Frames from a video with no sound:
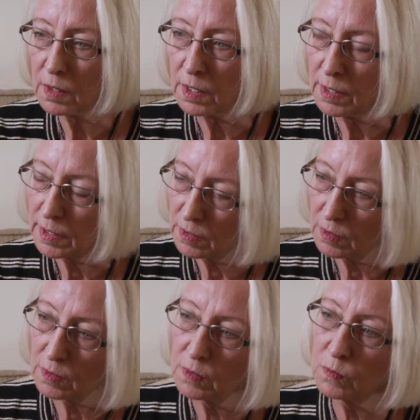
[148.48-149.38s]
he kind
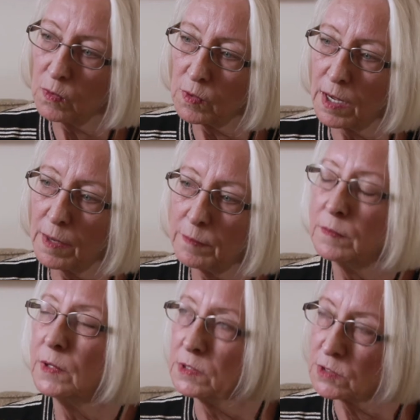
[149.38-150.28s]
of woke up,
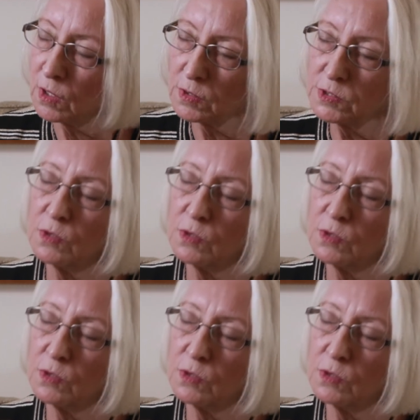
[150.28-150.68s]
he saw his